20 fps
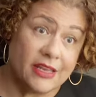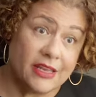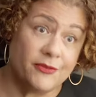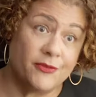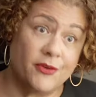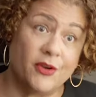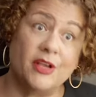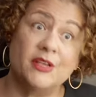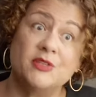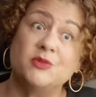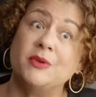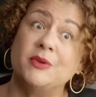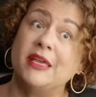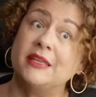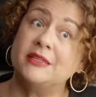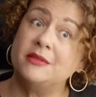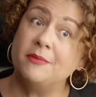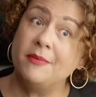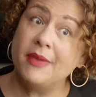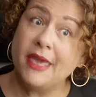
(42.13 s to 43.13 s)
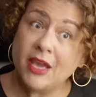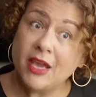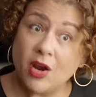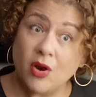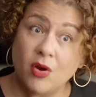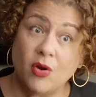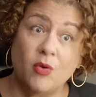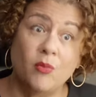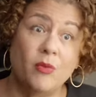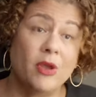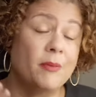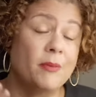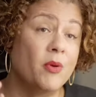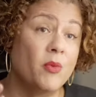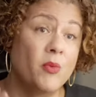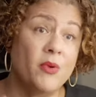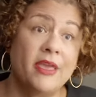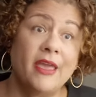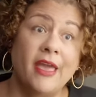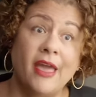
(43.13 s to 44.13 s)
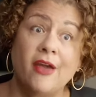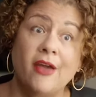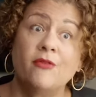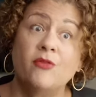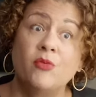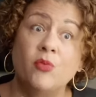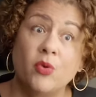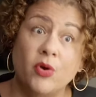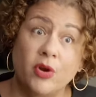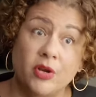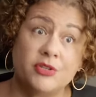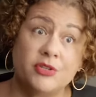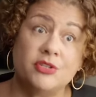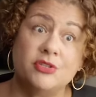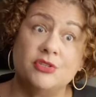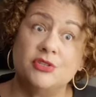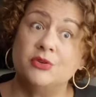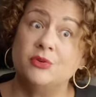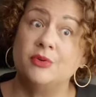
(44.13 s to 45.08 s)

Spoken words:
for us. We had to make our own way, but we have work to do.